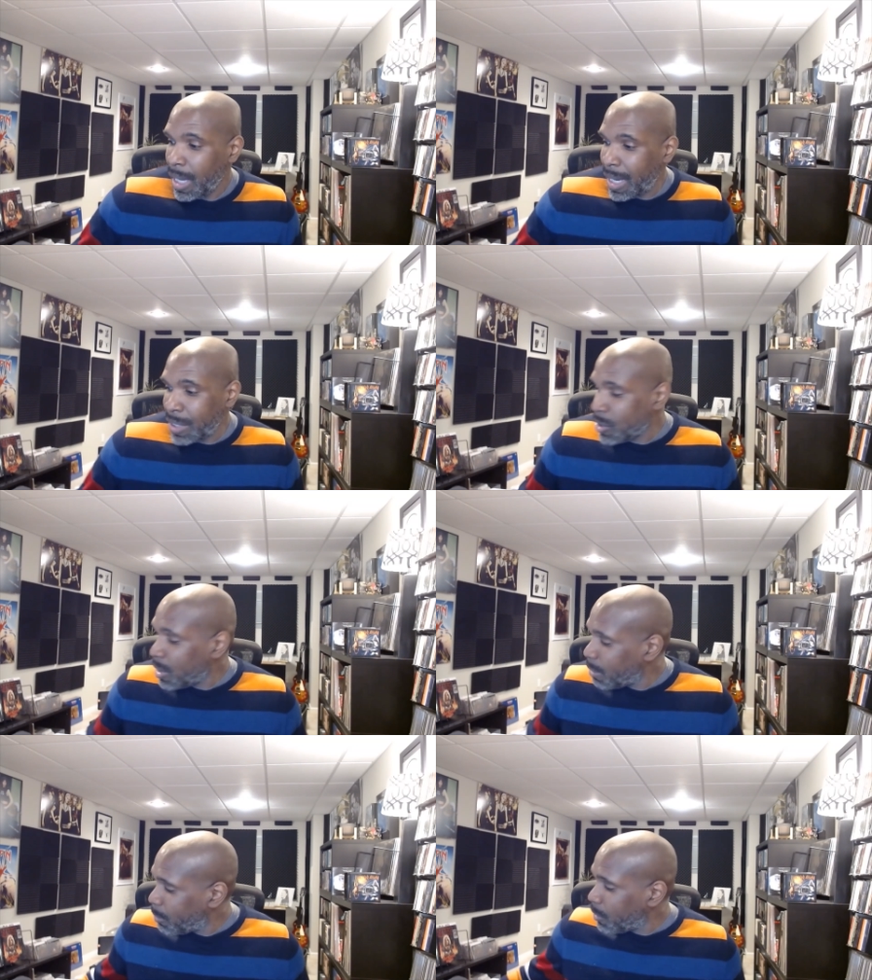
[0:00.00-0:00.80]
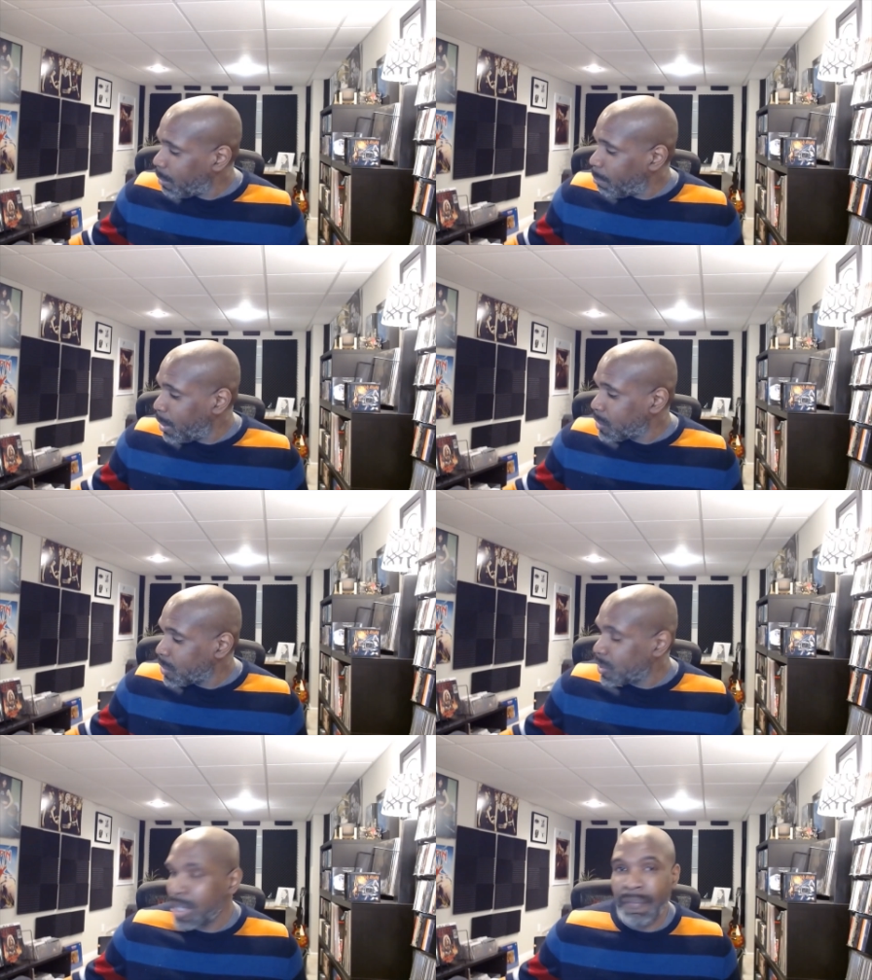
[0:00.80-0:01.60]
And I started pulling a bunch of
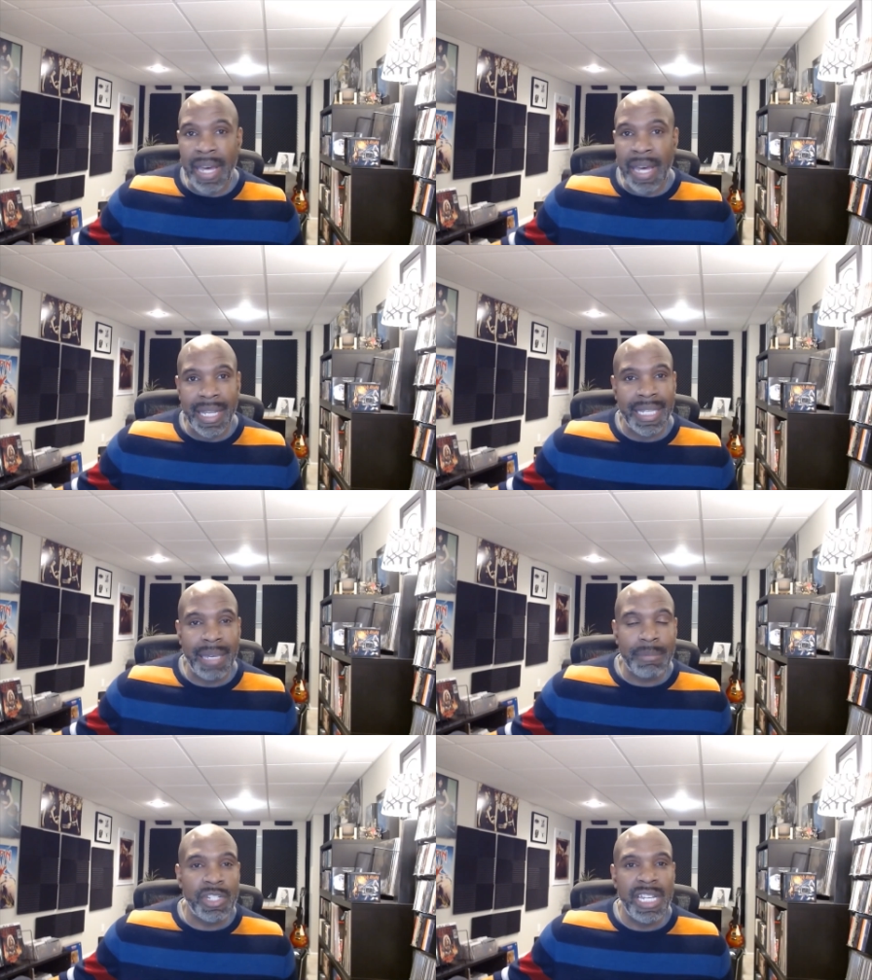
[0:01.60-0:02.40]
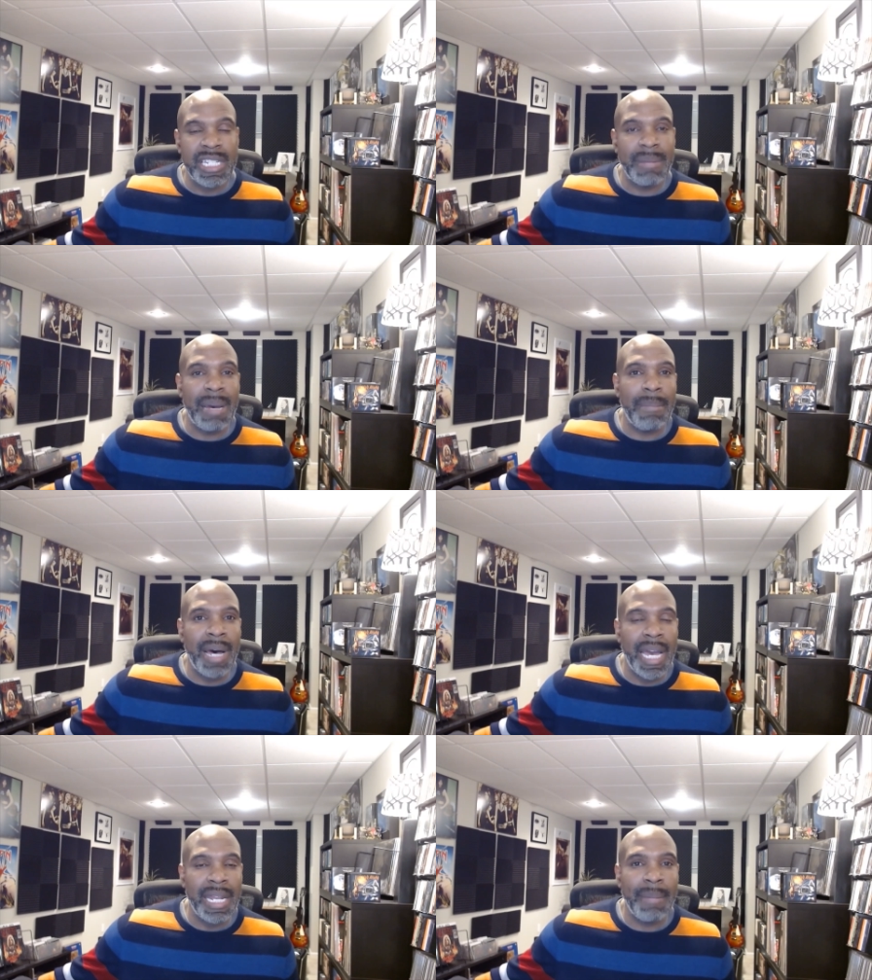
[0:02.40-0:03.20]
stuff out, and I kept changing my
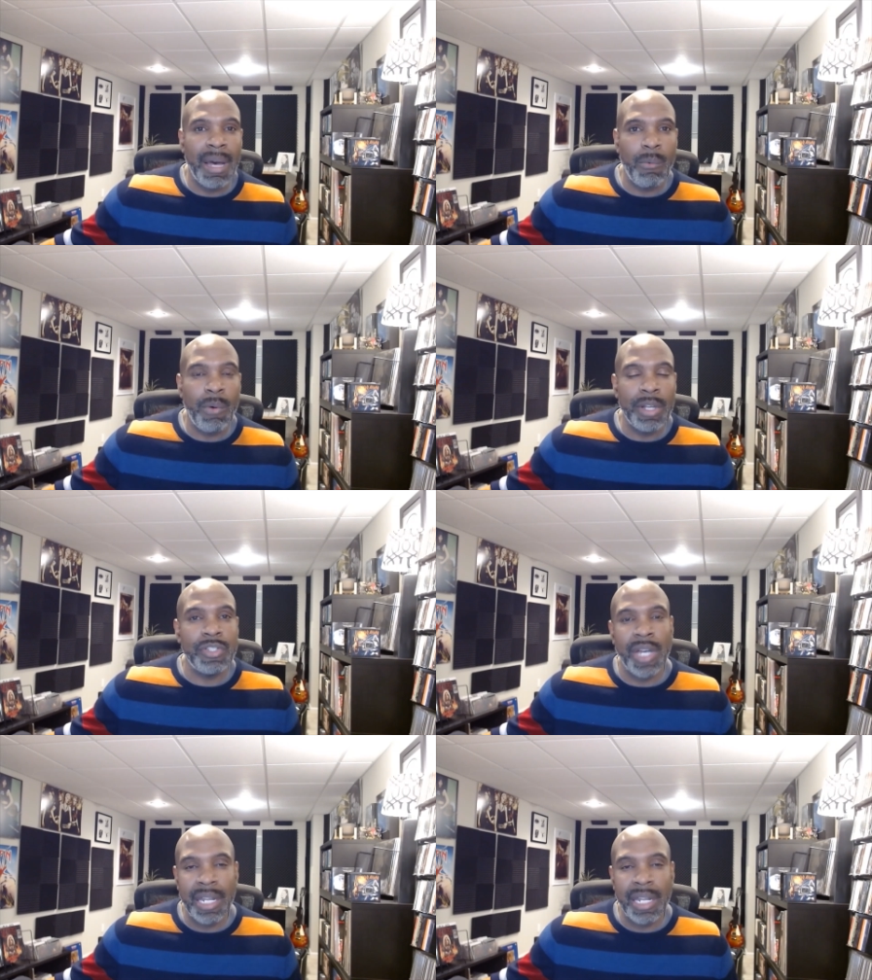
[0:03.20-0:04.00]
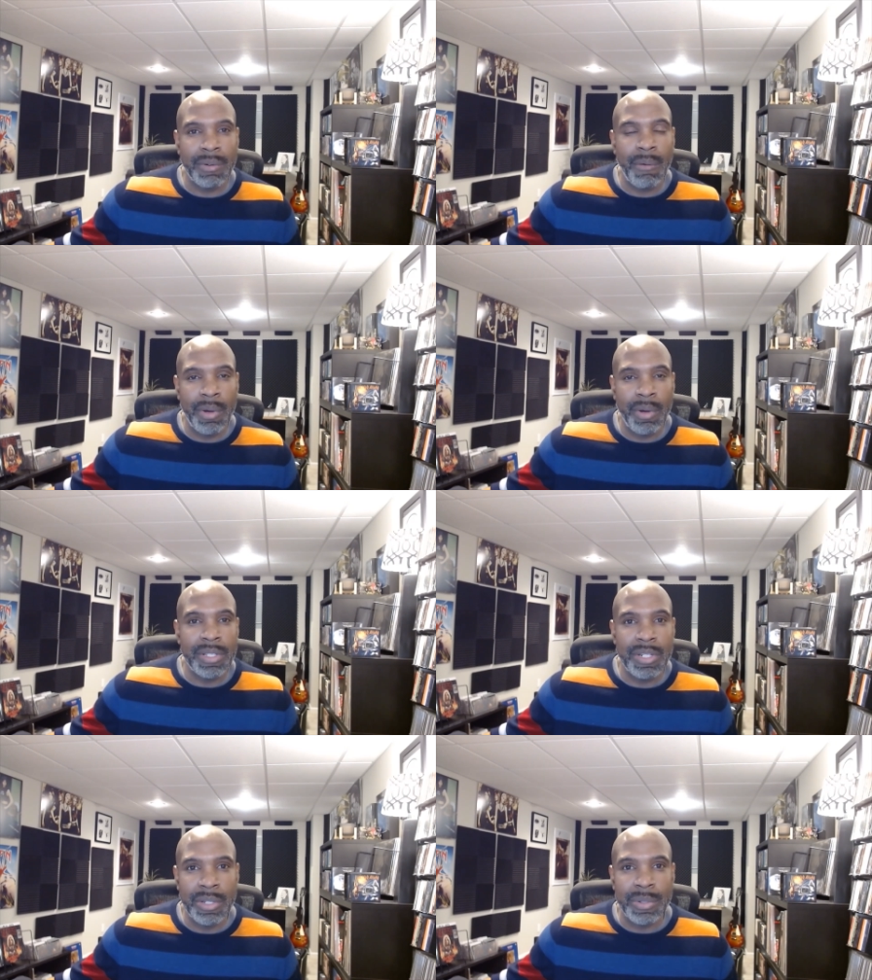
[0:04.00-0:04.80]
mind about what genre I wanted
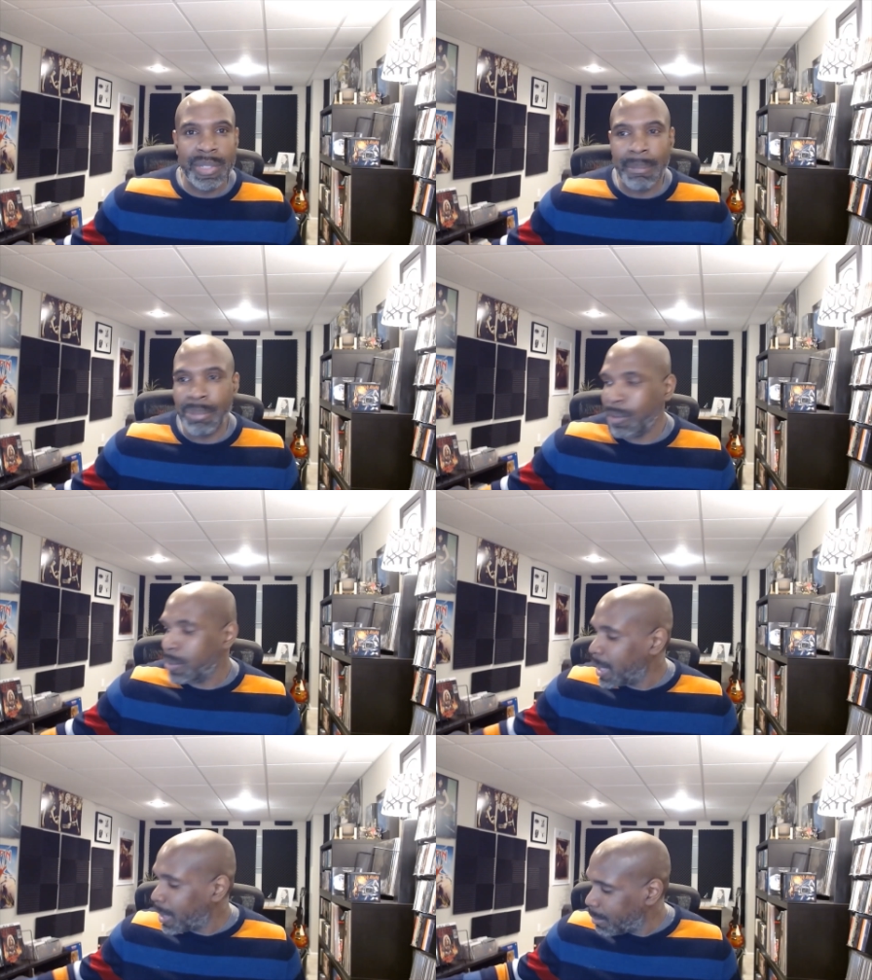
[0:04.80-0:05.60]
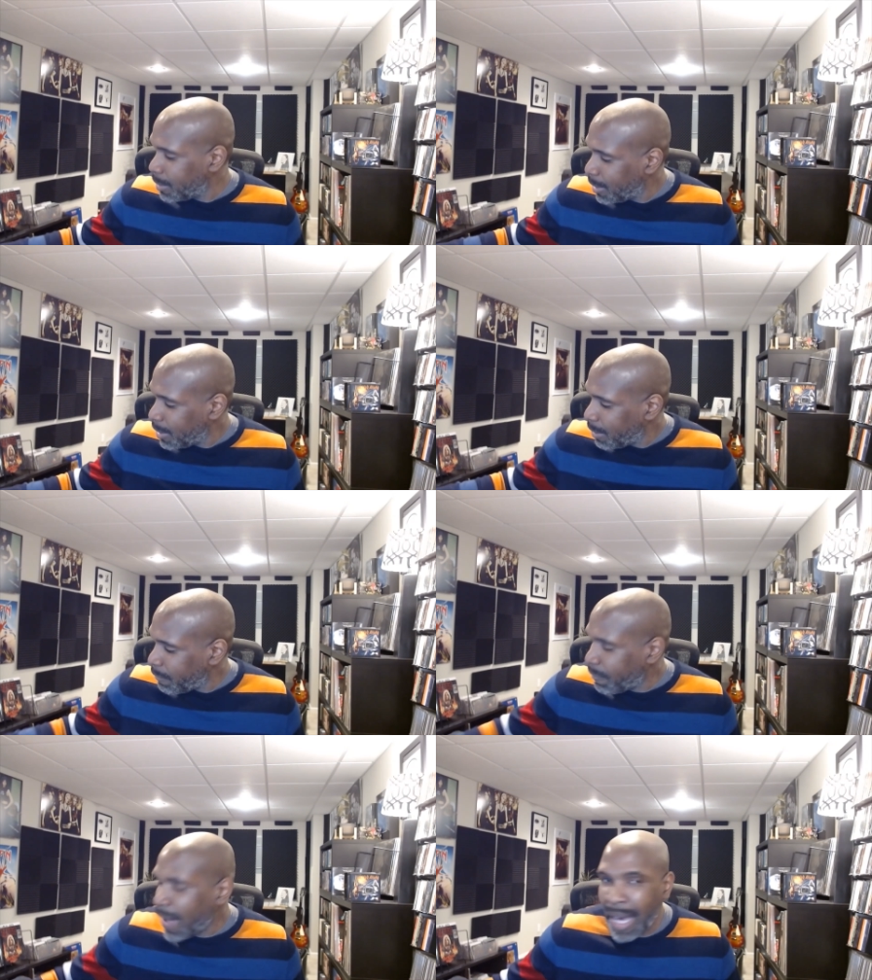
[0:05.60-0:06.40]
to do. So I pulled like
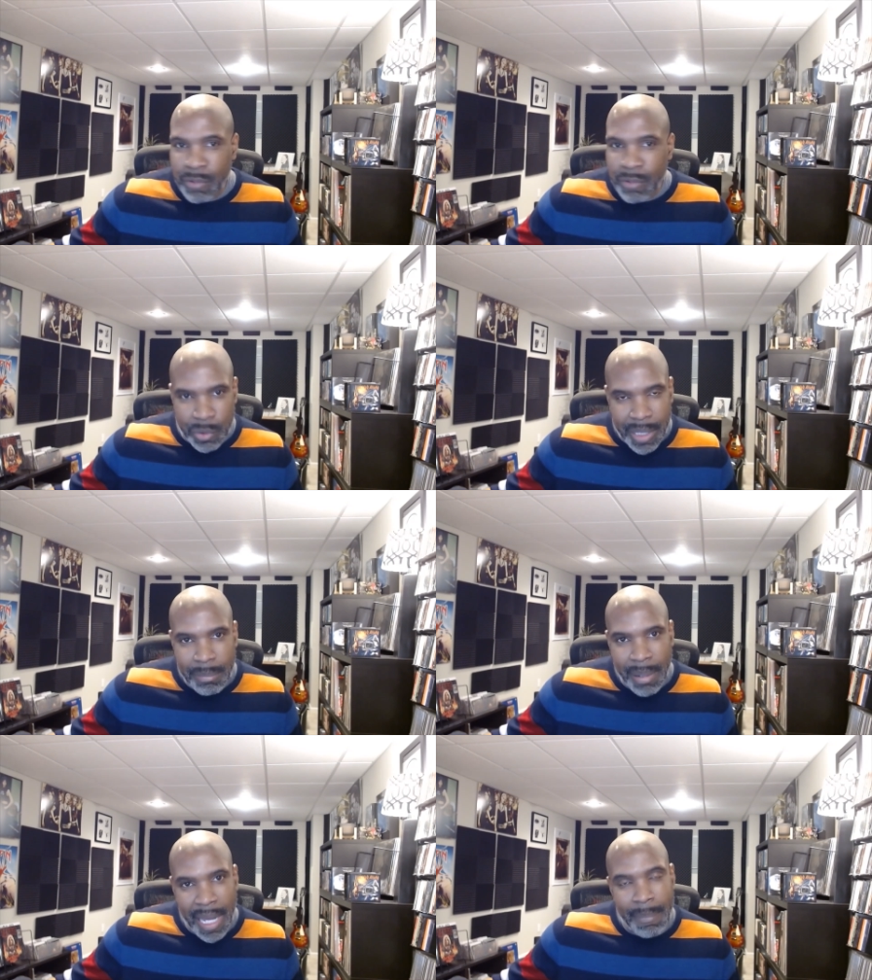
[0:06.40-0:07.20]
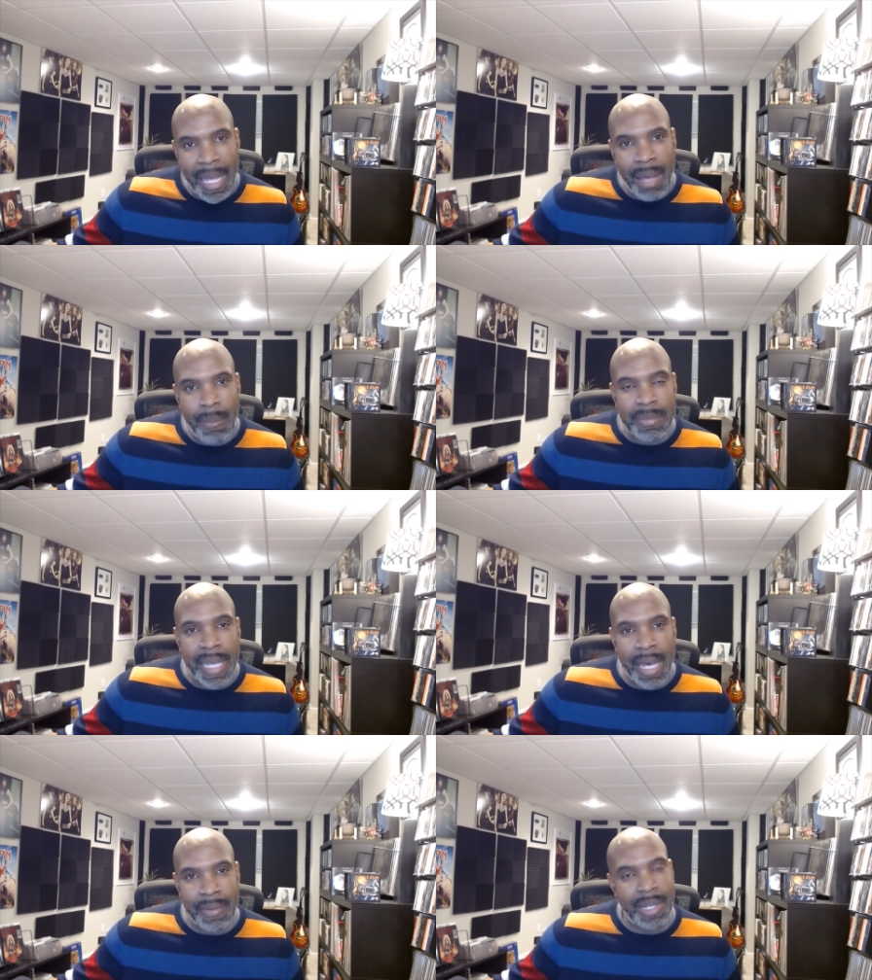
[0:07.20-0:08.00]
five dream pop albums
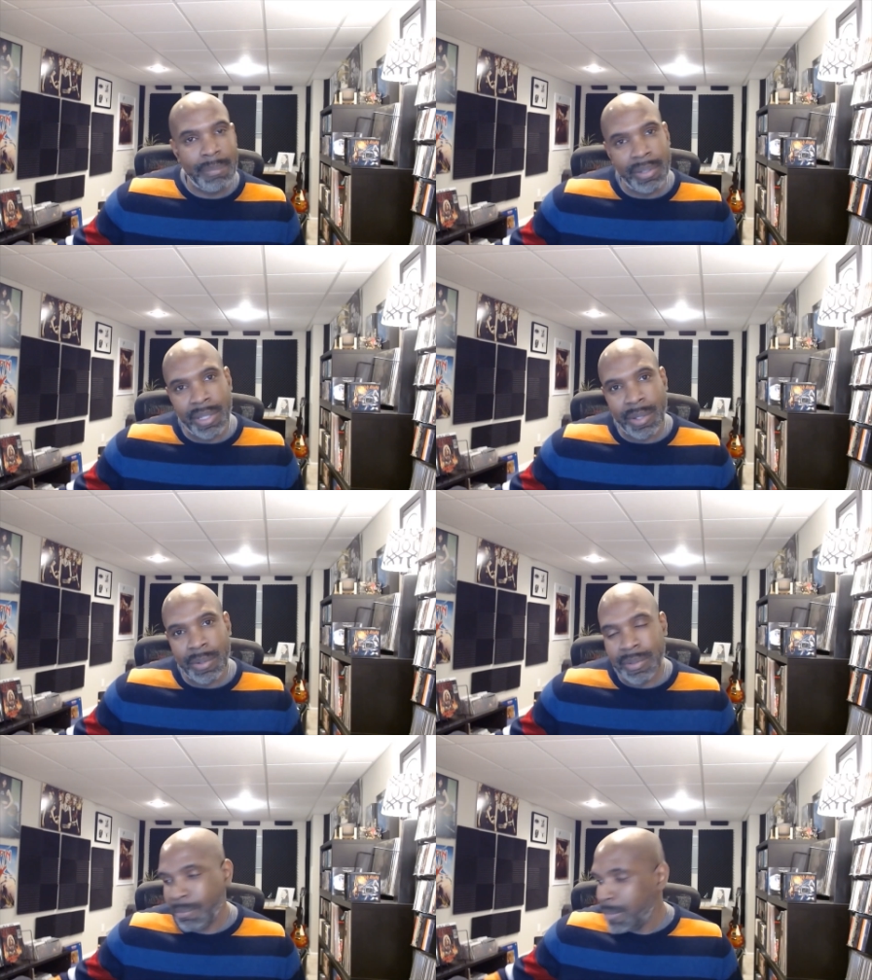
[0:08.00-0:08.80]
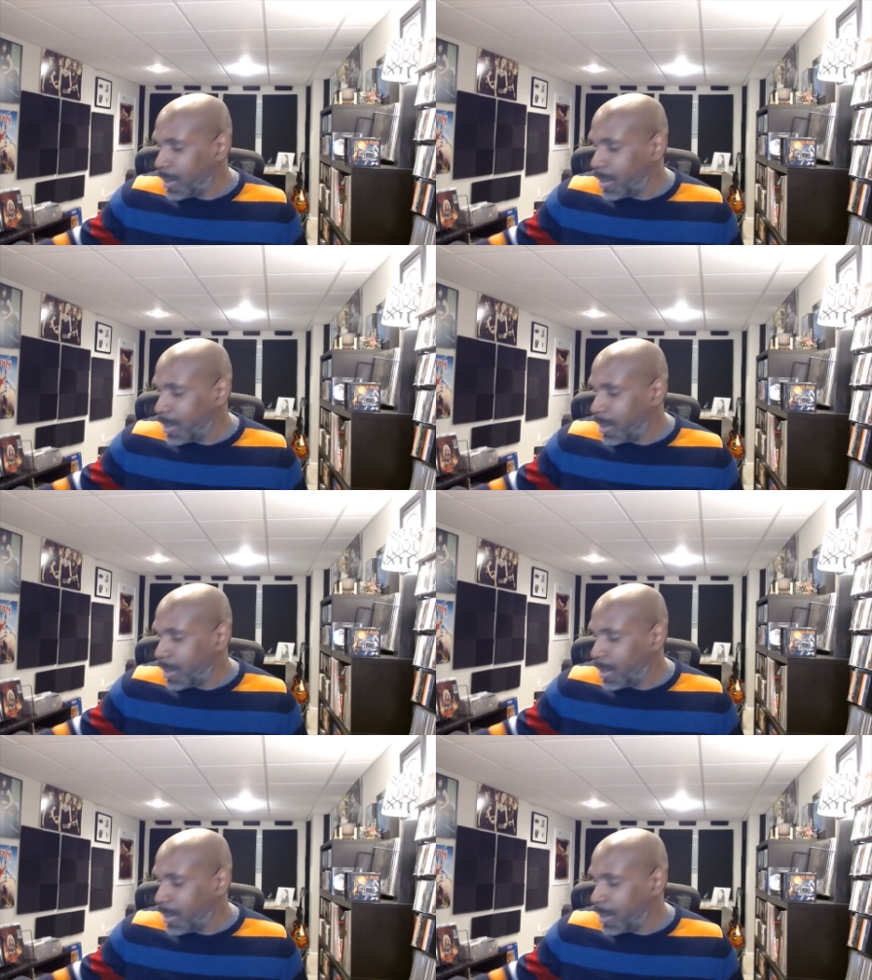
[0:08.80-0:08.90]
out, and I put those.